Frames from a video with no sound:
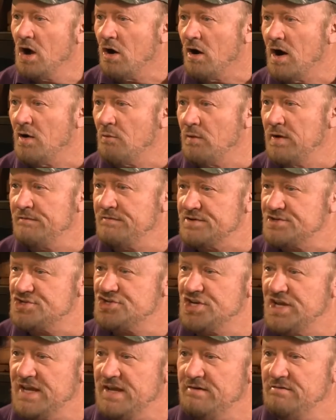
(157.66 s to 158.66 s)
All right, we've
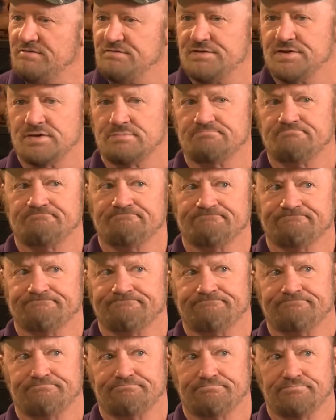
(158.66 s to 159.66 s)
achieved
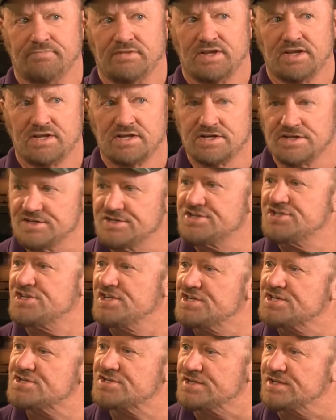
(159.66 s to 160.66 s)

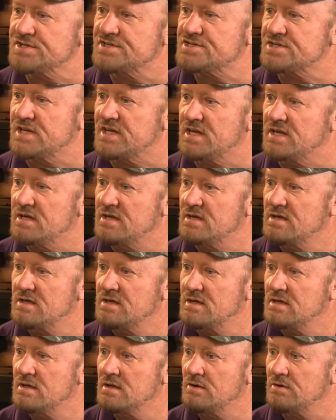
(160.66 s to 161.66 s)
consistency.
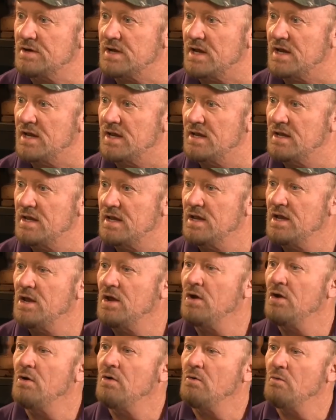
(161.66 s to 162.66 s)
Correct. Okay.
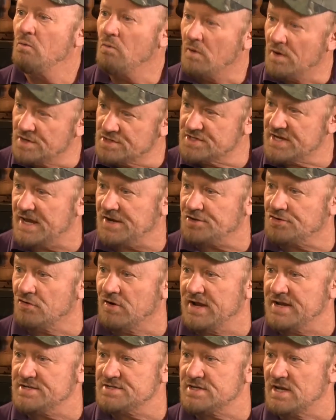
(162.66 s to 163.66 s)
What does that
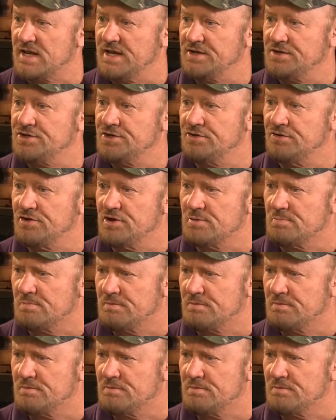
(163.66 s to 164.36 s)
translate to to the